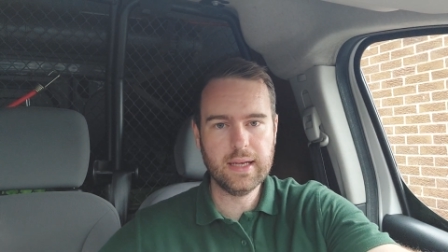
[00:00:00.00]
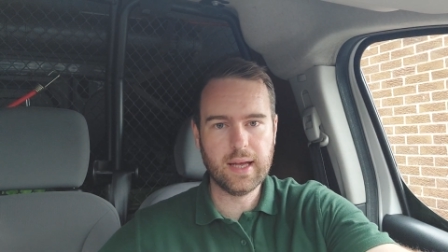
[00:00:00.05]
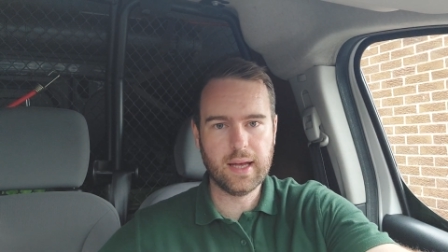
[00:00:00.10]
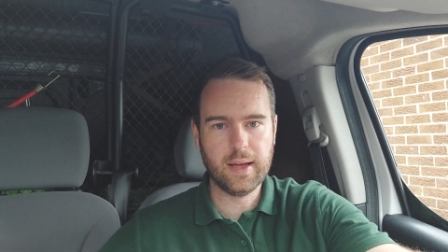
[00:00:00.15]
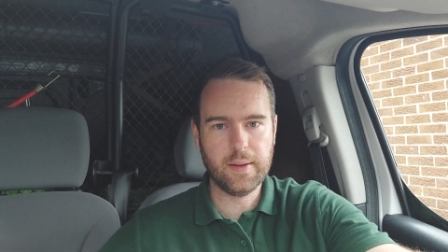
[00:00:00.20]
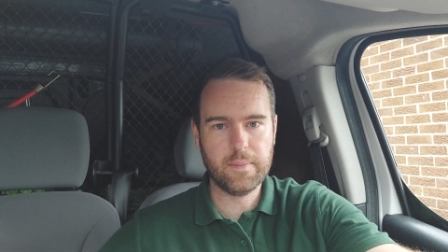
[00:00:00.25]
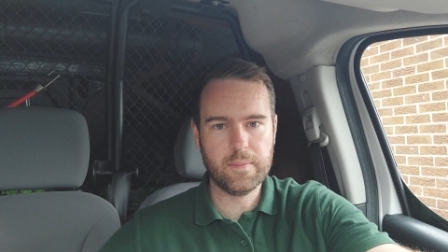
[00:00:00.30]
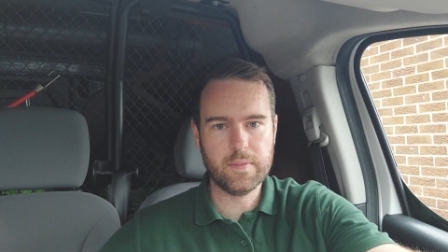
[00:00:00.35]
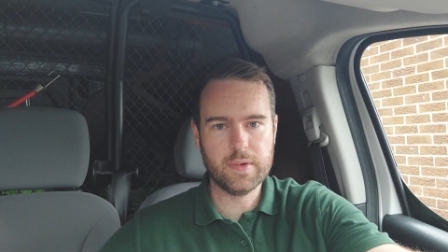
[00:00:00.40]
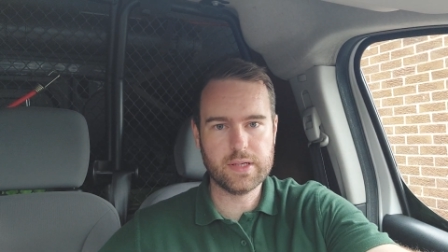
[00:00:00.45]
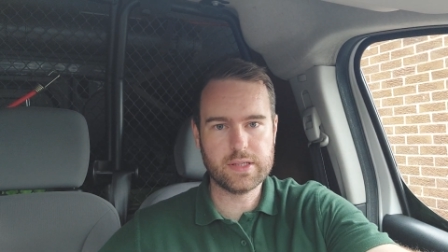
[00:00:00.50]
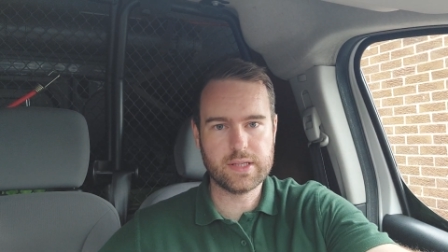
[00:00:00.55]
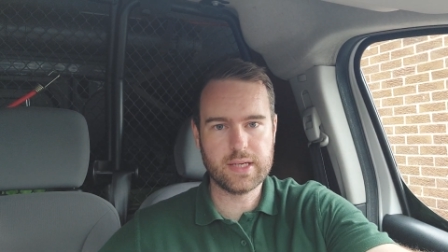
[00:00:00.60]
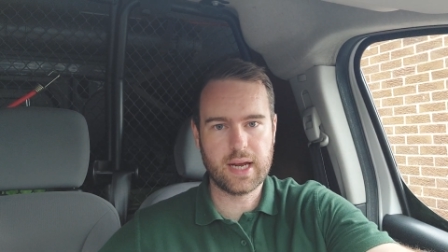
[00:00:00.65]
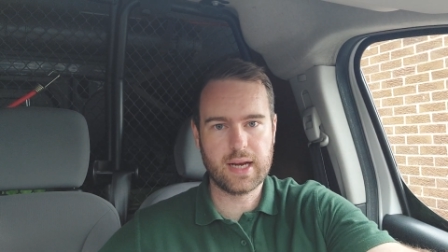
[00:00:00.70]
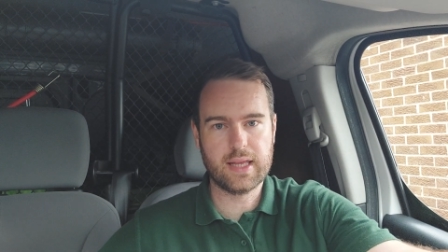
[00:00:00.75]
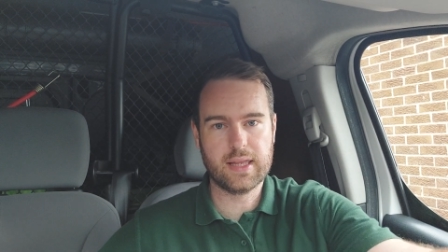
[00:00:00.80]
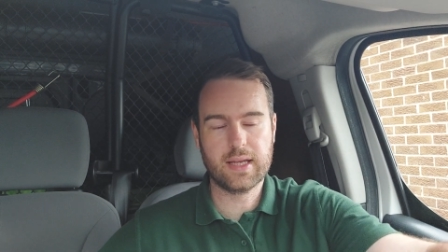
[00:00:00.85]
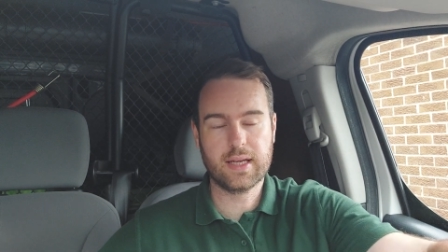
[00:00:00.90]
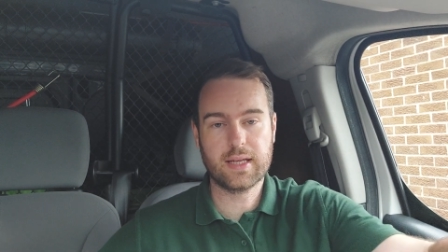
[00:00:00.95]
is there
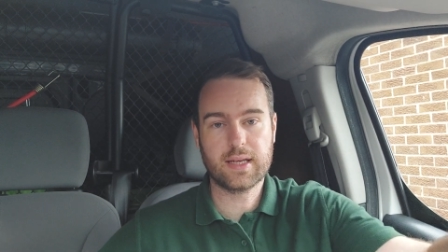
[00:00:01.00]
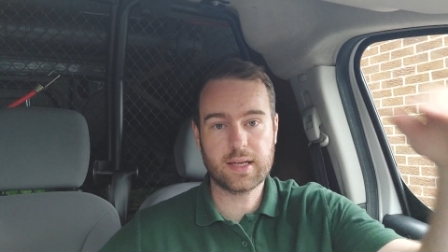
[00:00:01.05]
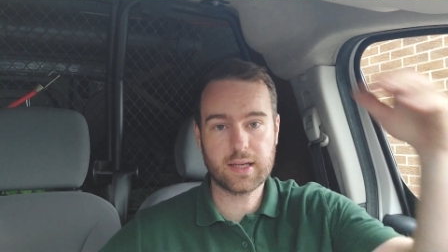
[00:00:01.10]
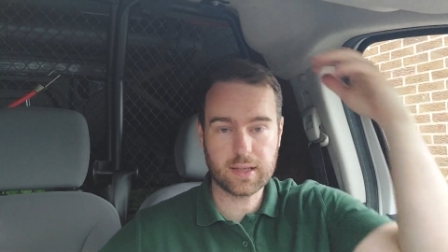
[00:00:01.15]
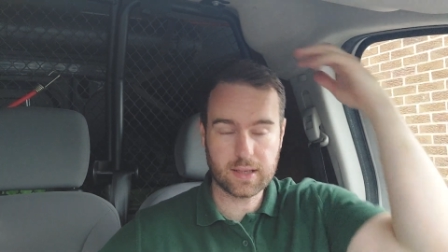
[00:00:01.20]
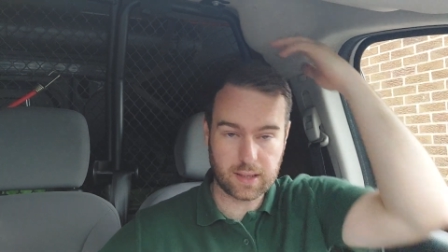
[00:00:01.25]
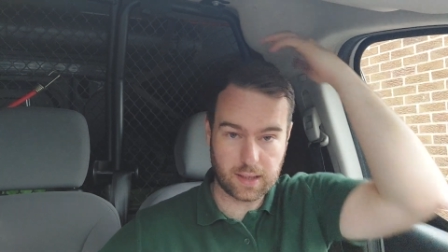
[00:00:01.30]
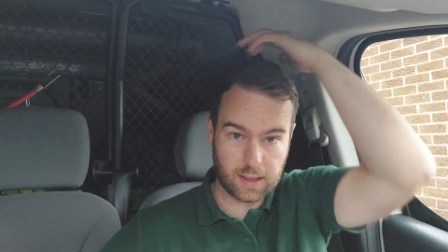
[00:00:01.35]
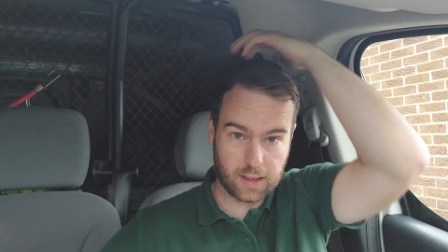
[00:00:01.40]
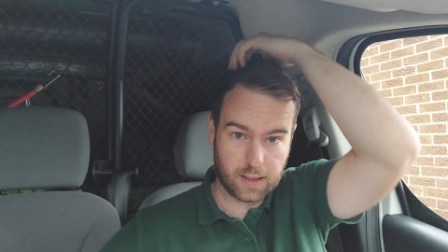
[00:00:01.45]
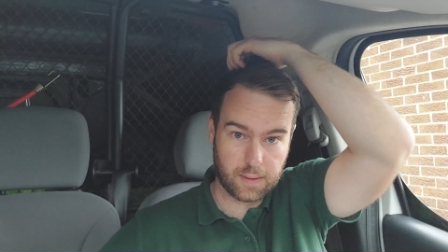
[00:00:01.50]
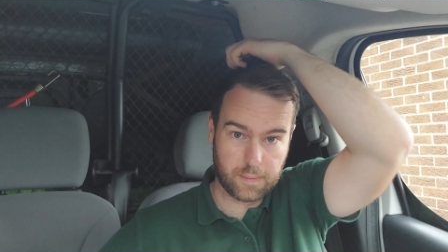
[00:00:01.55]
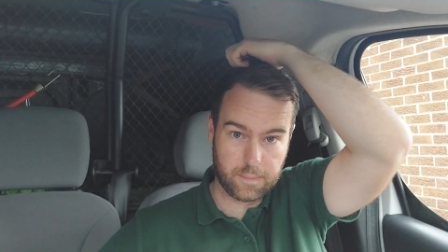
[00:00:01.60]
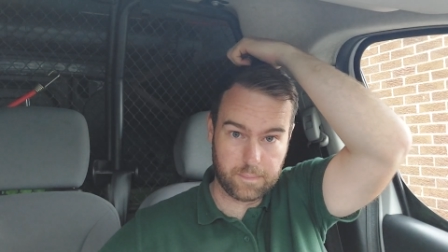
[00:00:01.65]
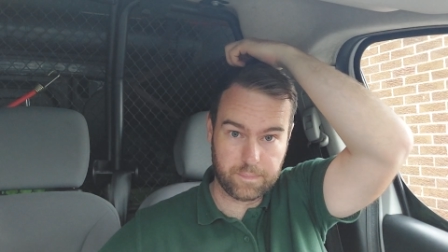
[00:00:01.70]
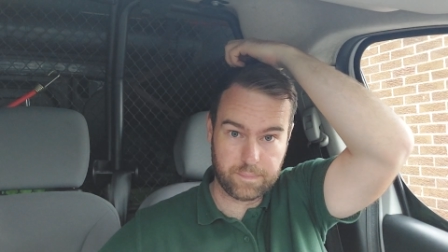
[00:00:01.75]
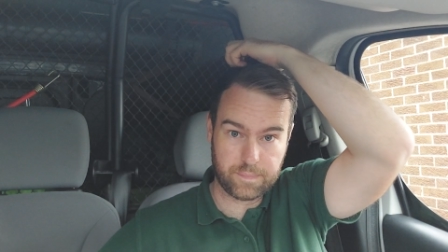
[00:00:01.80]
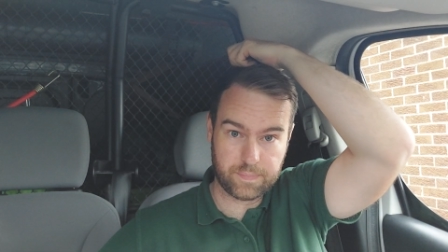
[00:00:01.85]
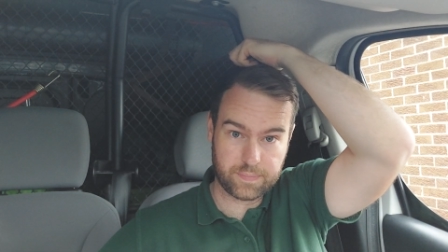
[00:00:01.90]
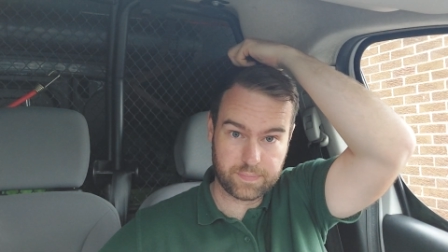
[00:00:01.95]
anything
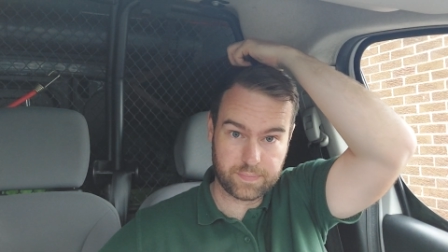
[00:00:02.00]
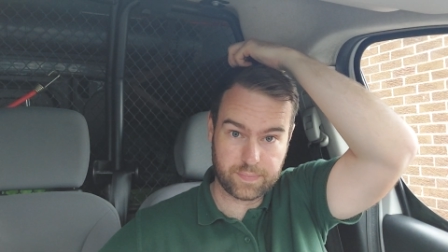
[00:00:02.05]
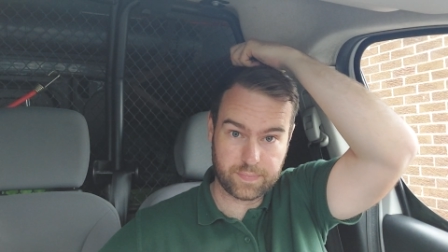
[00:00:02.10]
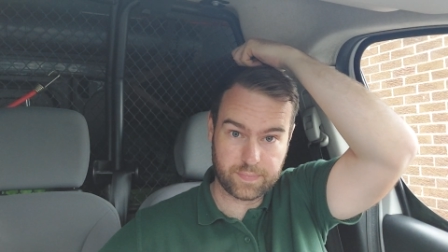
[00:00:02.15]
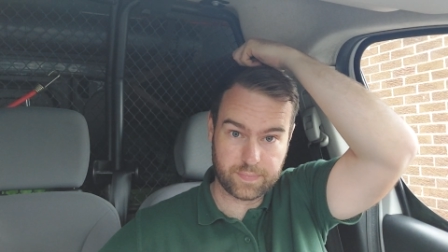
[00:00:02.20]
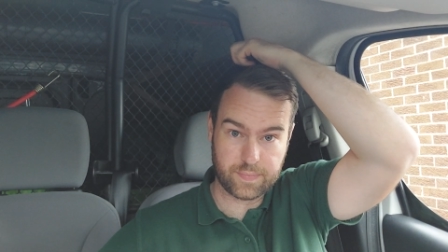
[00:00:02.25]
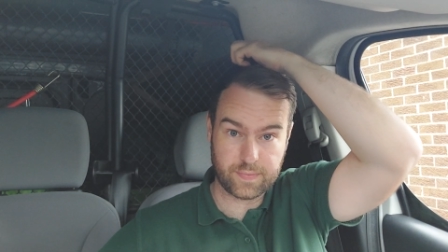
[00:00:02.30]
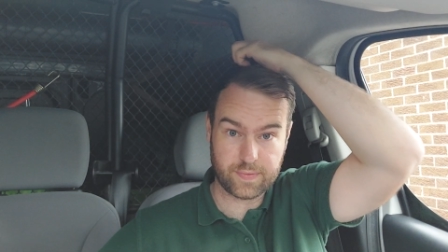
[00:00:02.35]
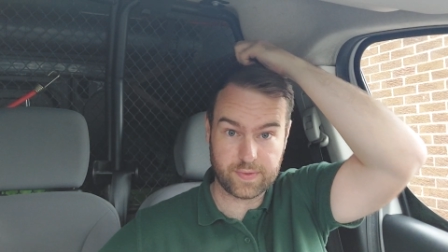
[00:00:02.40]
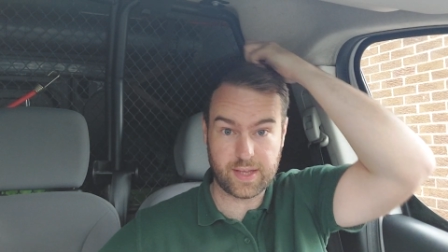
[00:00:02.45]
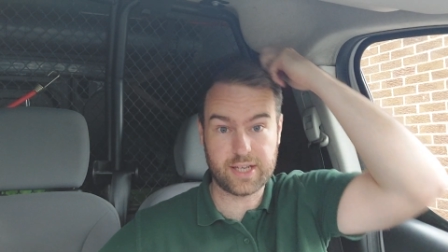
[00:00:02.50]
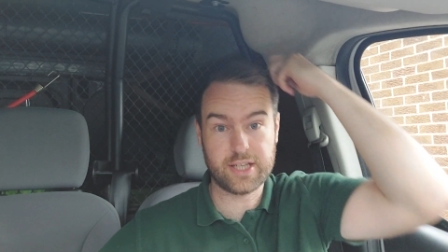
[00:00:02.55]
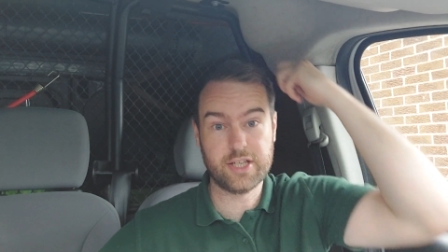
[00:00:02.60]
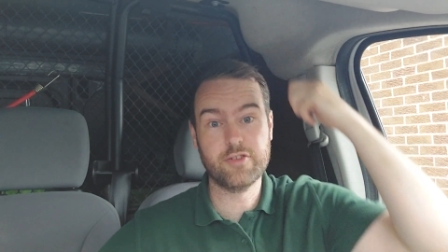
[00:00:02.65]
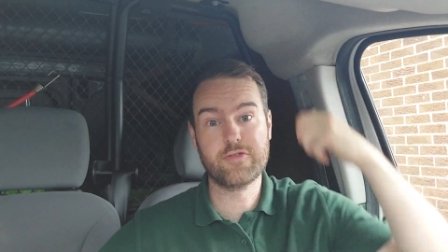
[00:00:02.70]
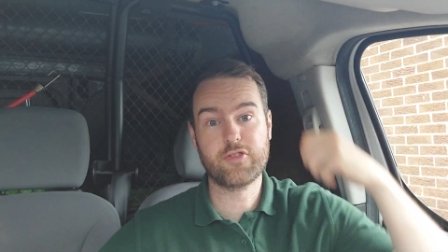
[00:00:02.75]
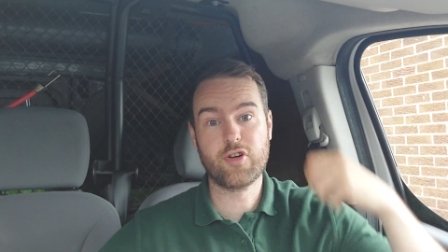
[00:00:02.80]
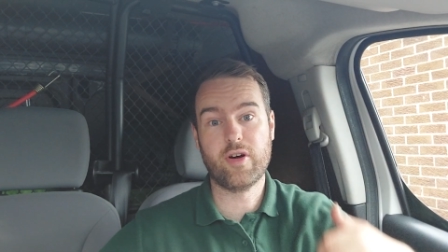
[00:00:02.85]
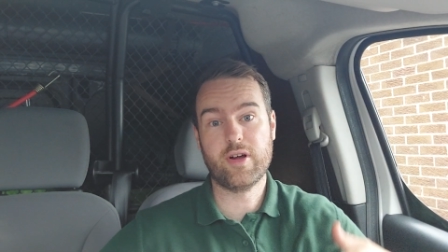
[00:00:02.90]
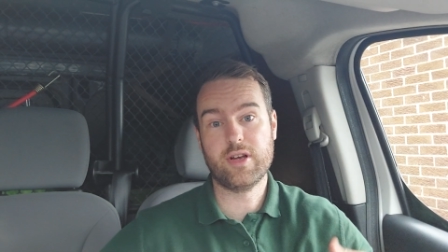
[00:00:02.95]
that
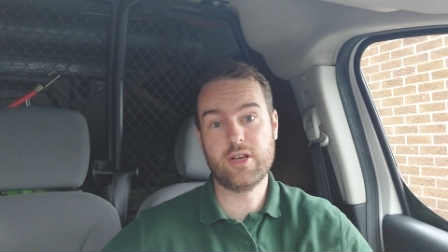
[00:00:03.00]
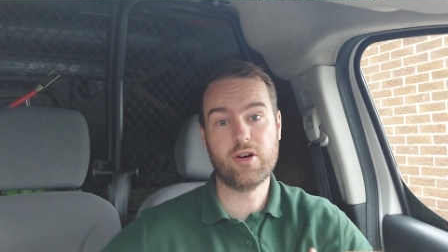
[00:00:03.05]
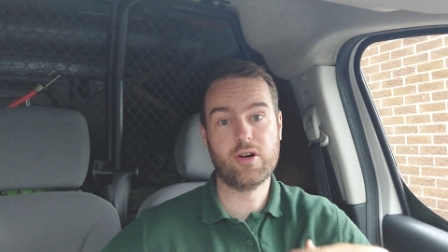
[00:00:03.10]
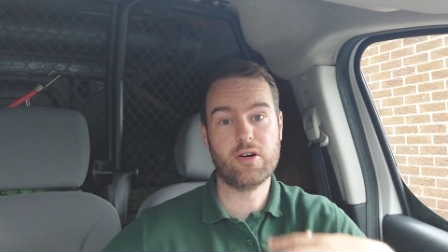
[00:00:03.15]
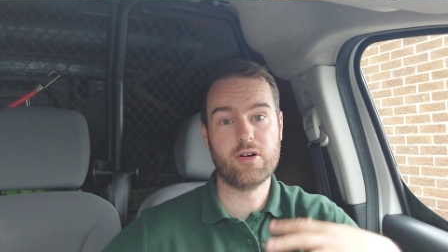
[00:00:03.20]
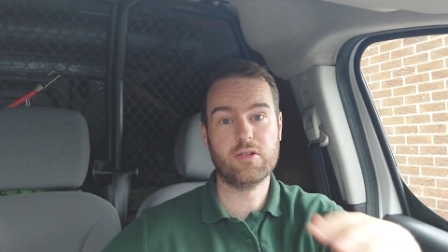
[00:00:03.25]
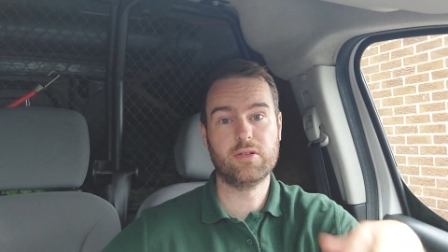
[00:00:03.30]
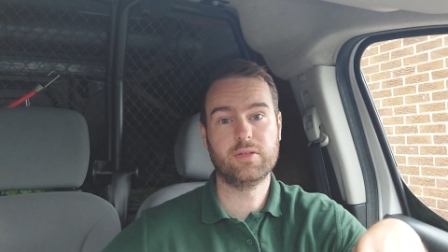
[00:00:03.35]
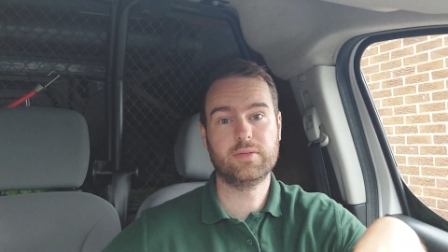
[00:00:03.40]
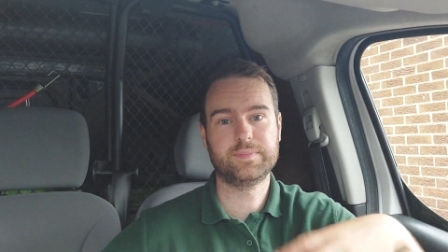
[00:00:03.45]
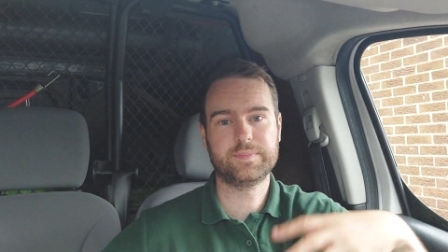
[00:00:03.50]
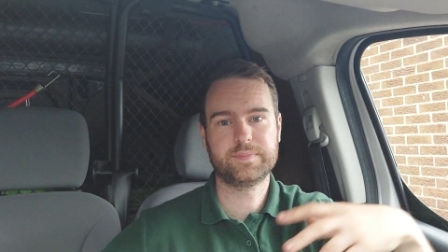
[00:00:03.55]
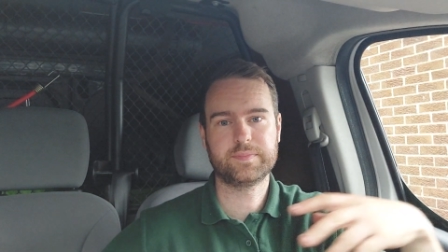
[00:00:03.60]
you've got in your